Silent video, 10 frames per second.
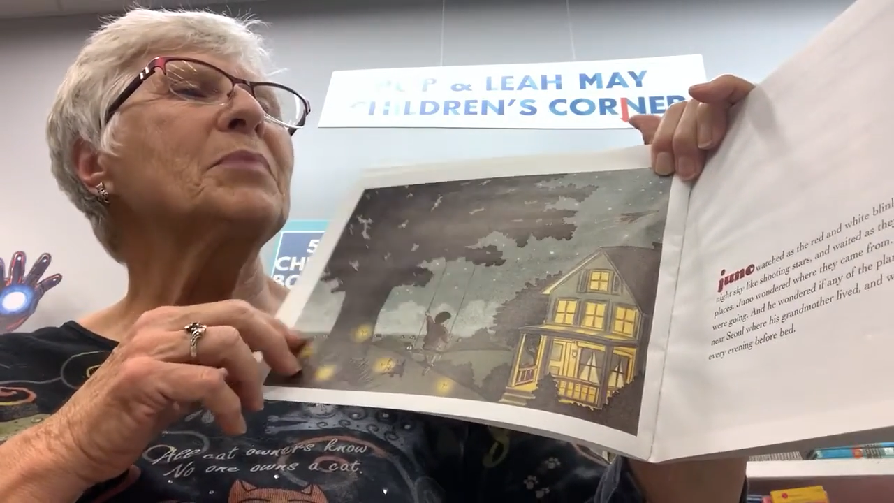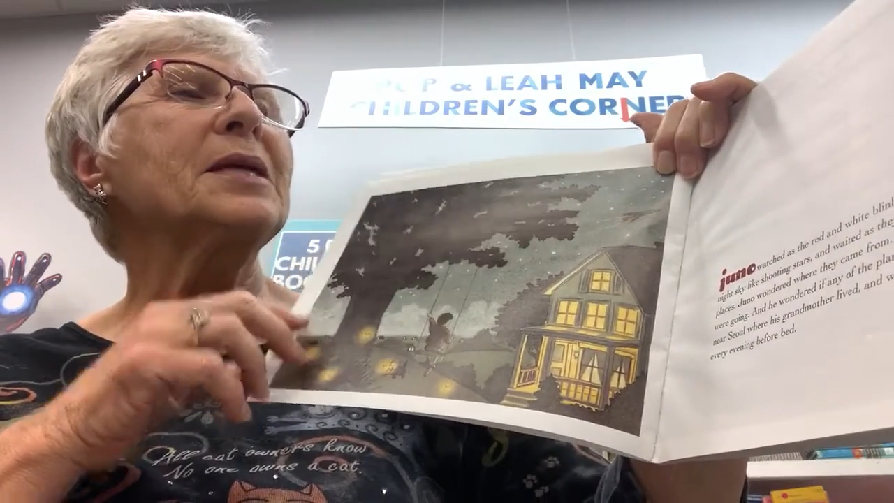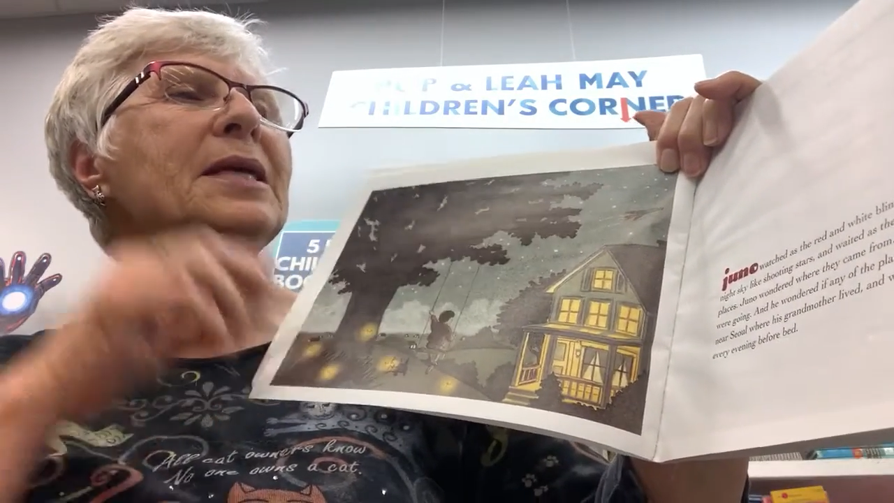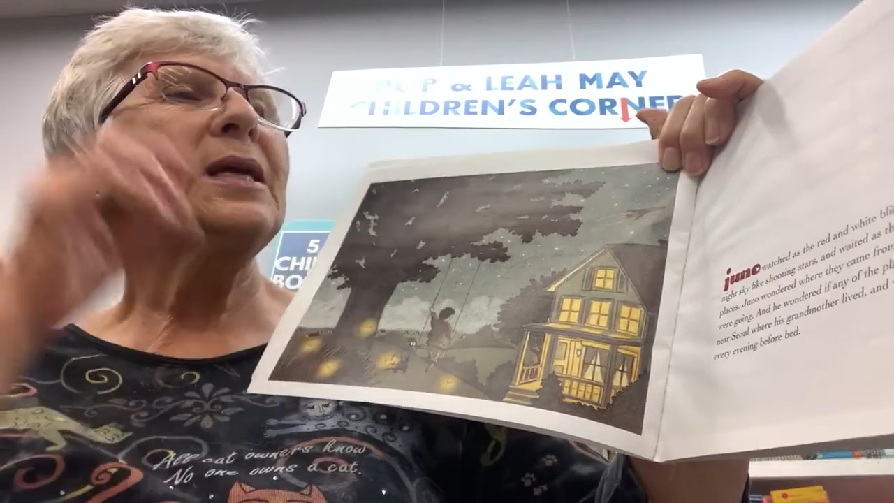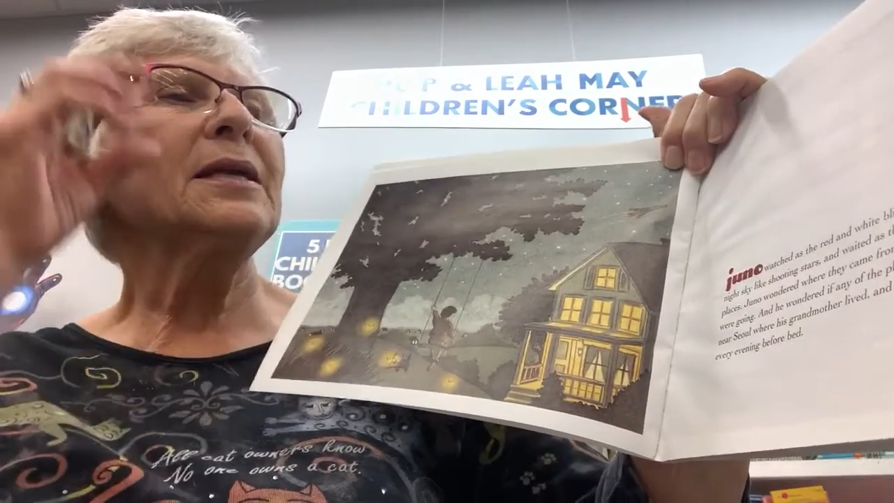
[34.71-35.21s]

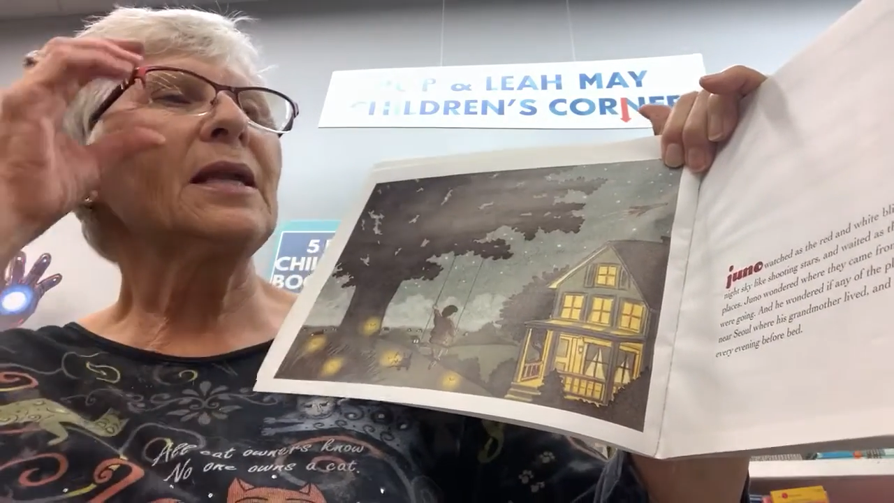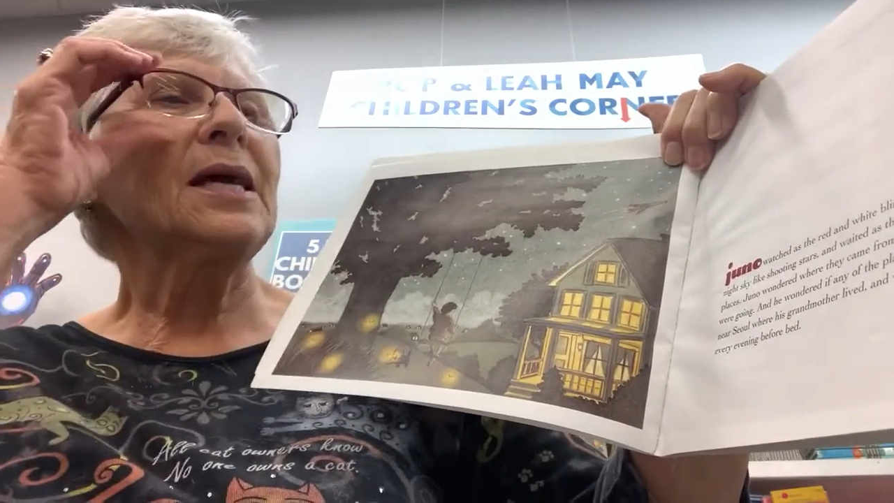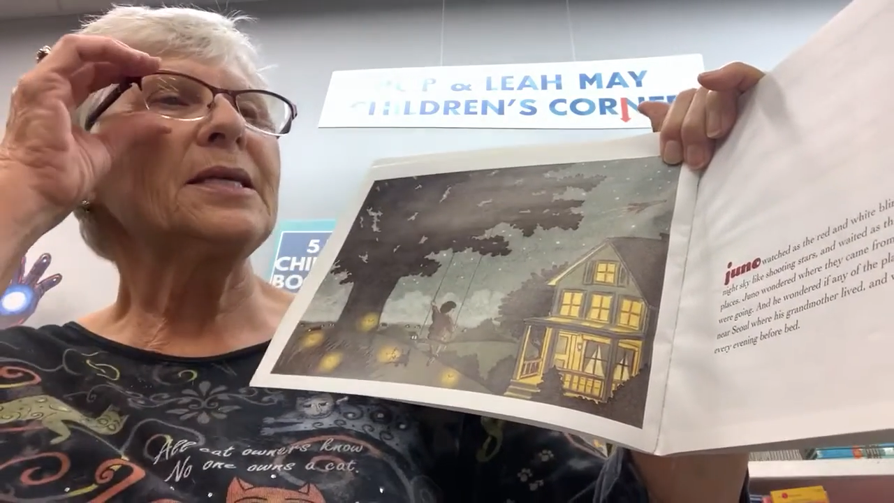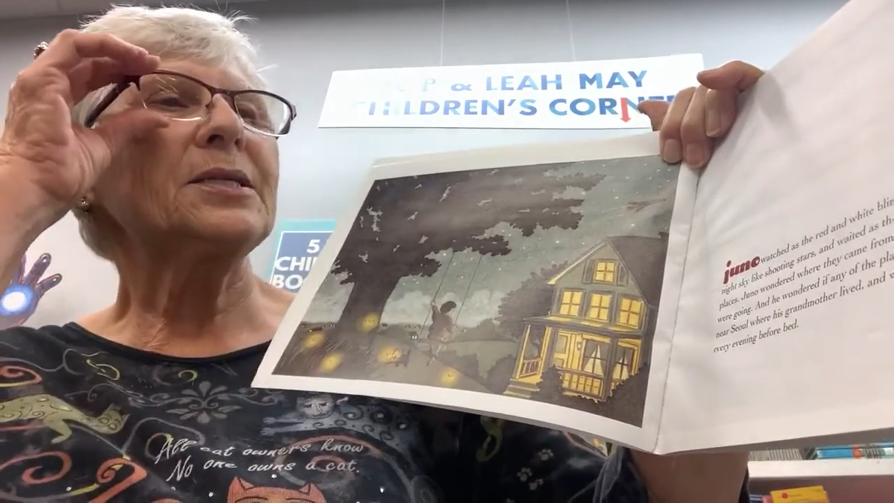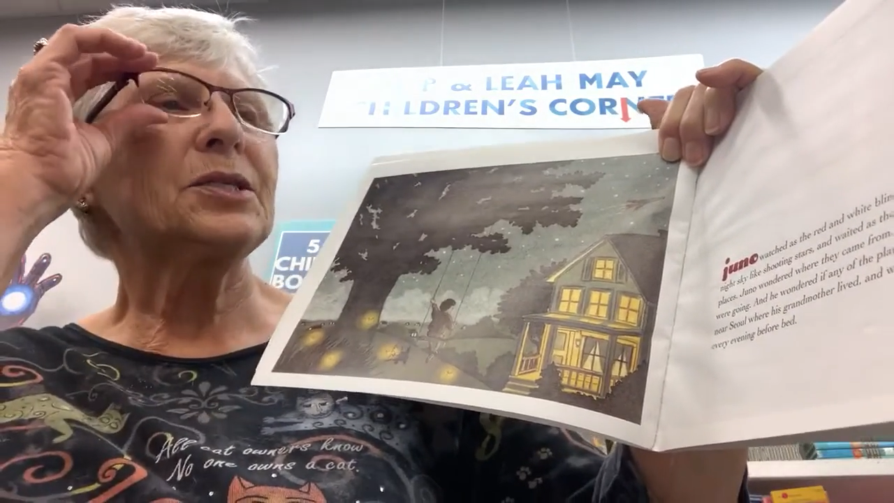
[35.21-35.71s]
blinking
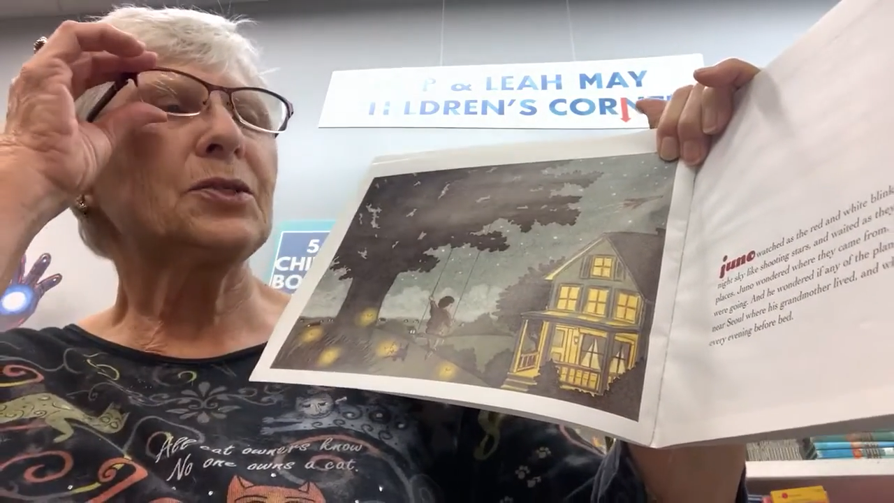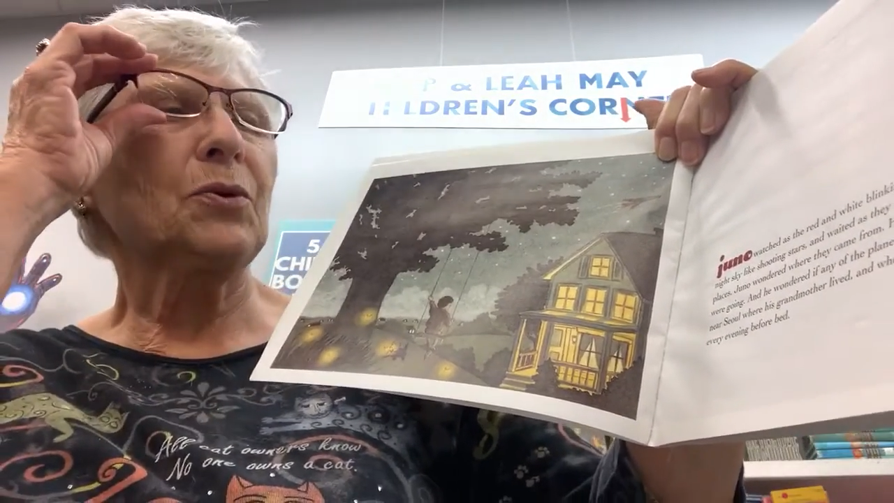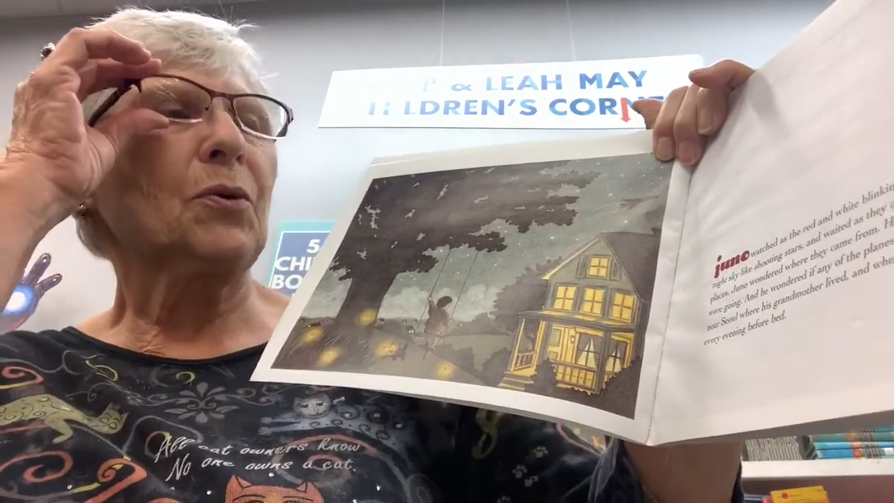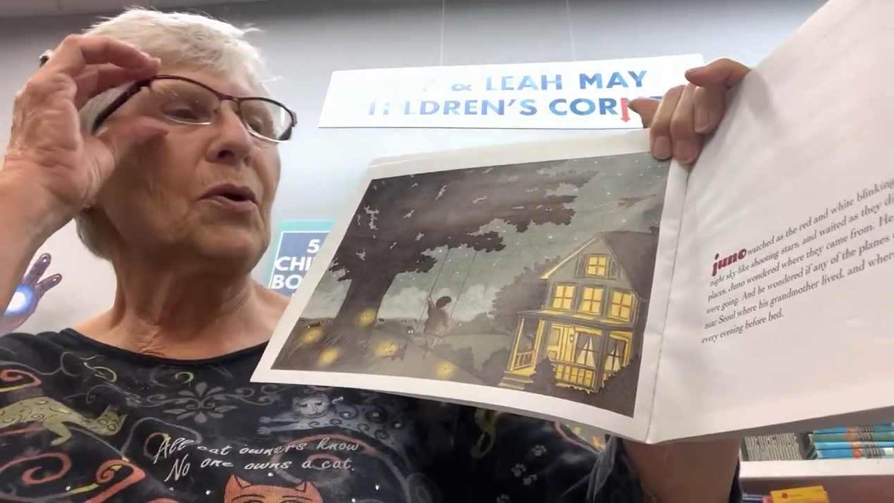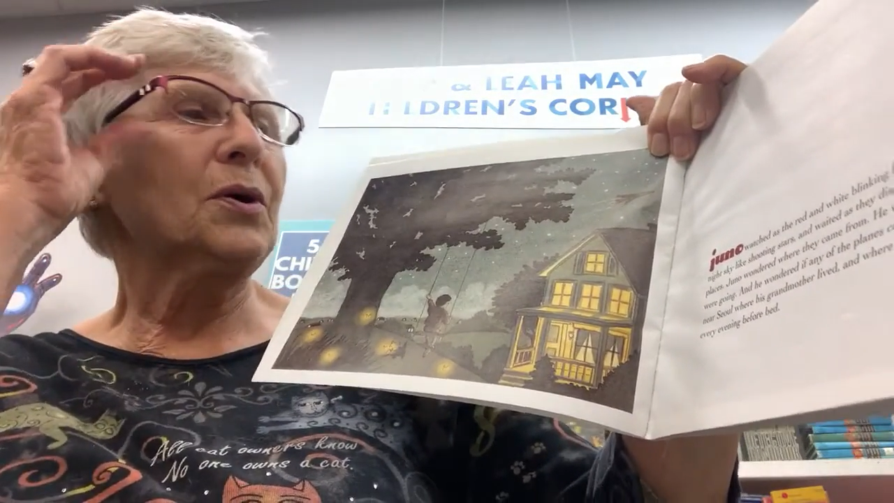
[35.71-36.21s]
lights
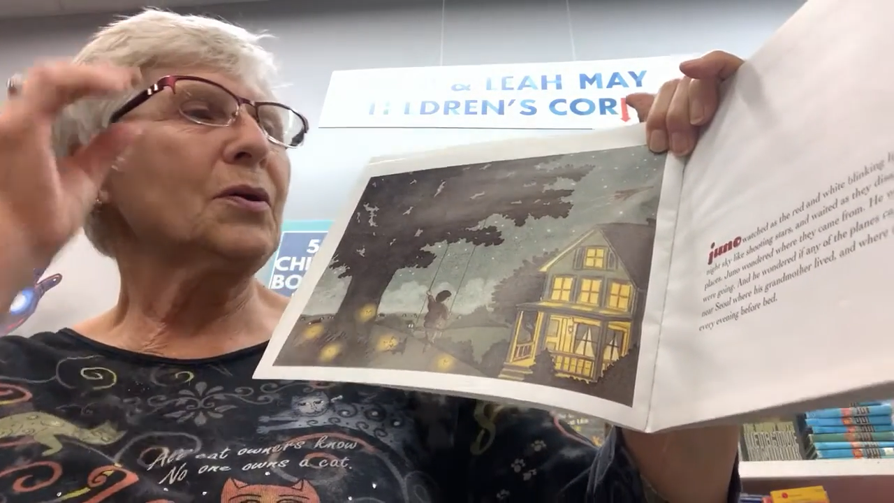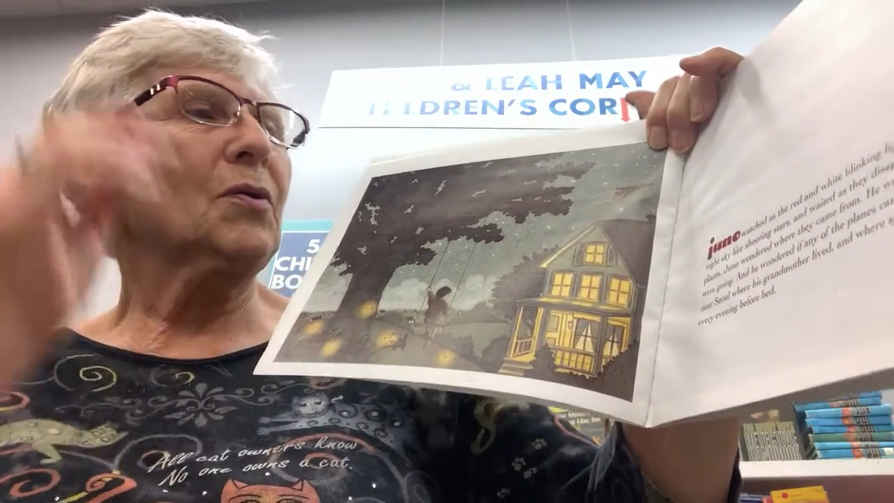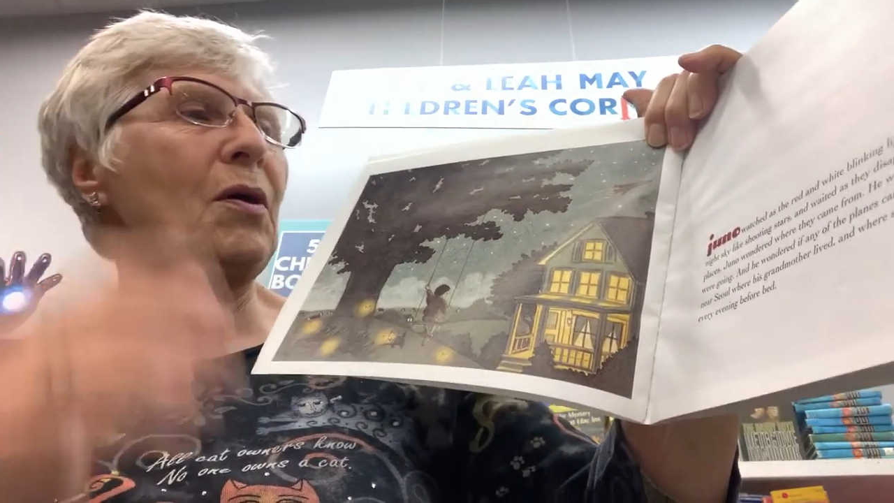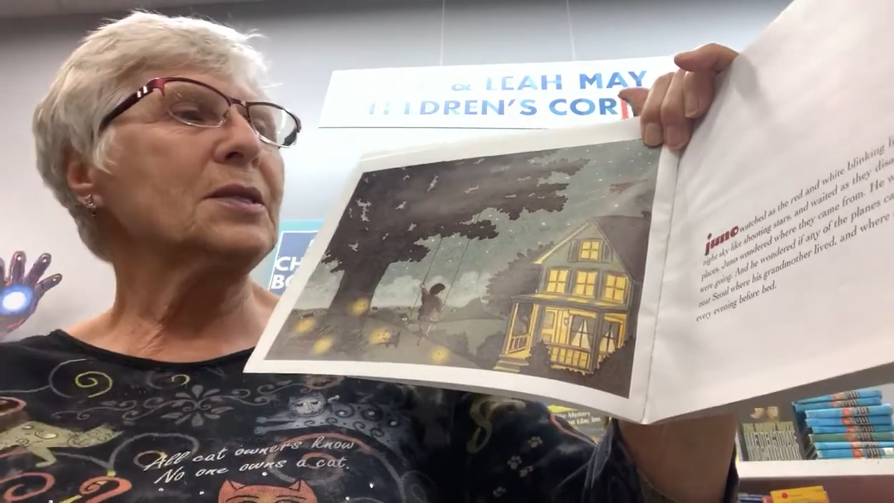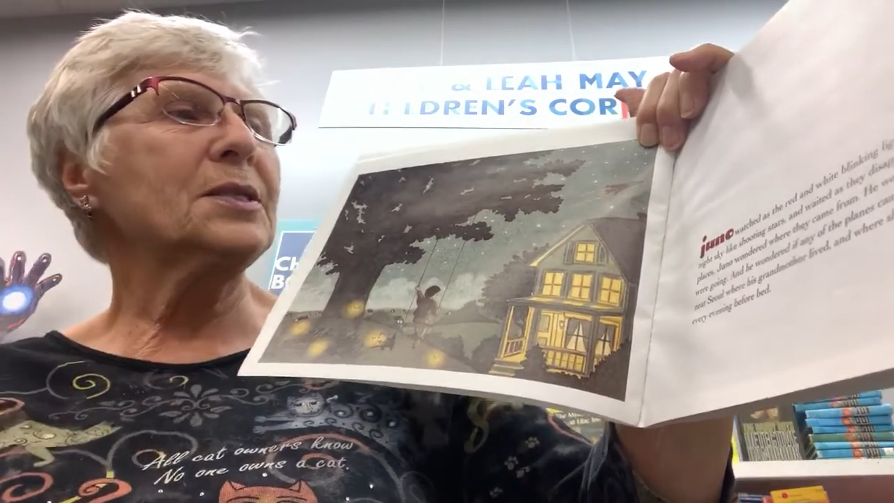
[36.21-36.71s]
soared
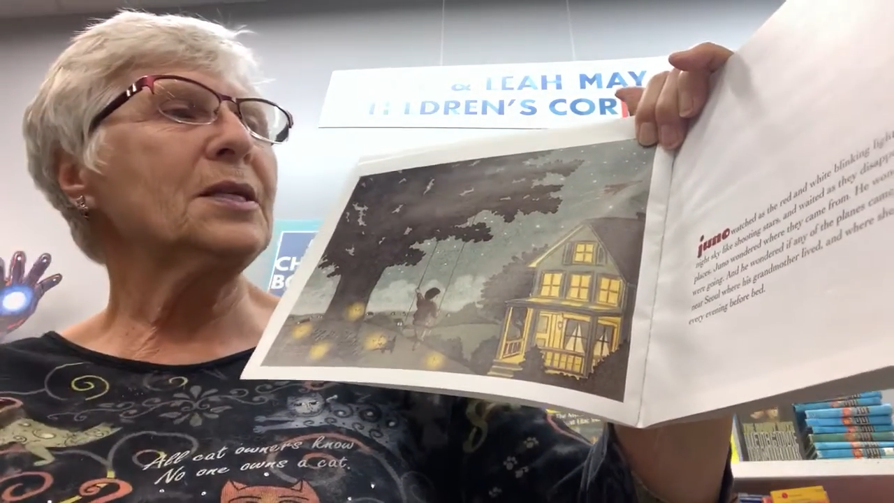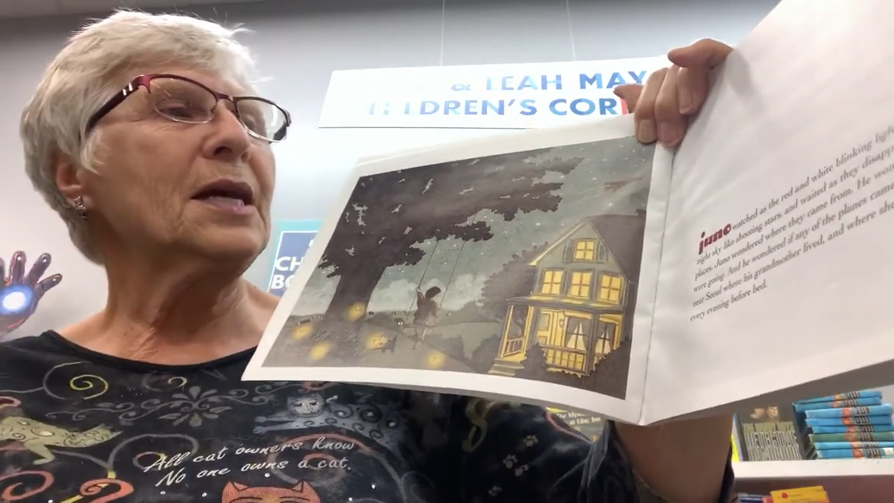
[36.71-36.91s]
across the